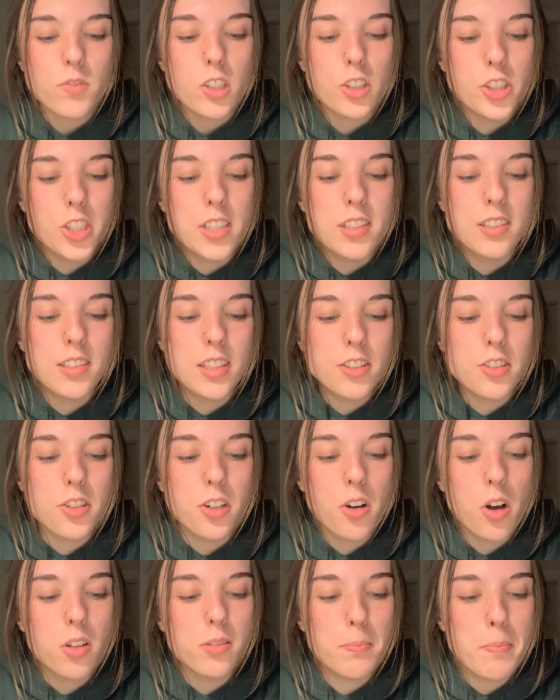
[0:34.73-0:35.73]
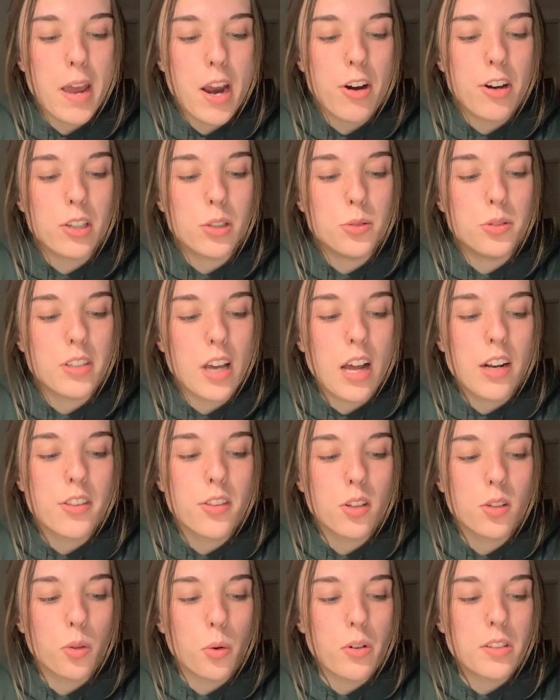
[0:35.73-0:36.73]
She had a sister called Mary who sat at
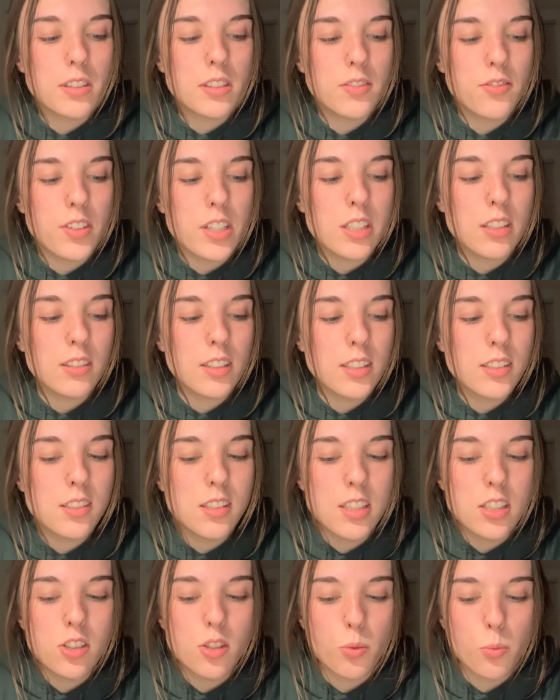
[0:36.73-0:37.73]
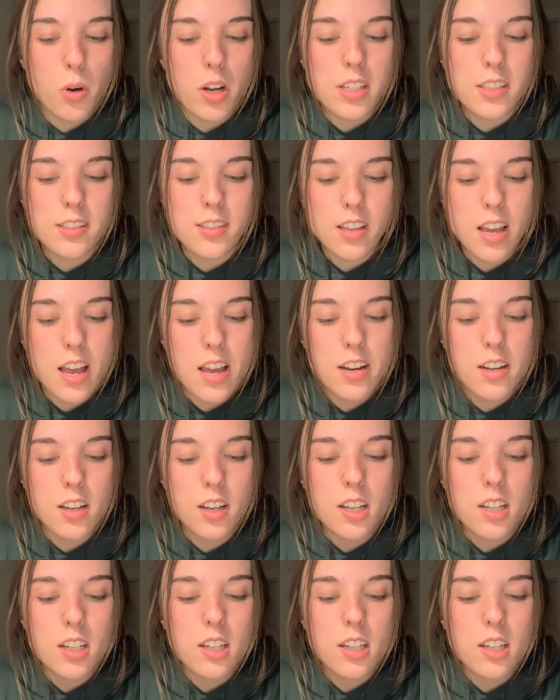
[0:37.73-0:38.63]
the Lord's feet listening to what he said.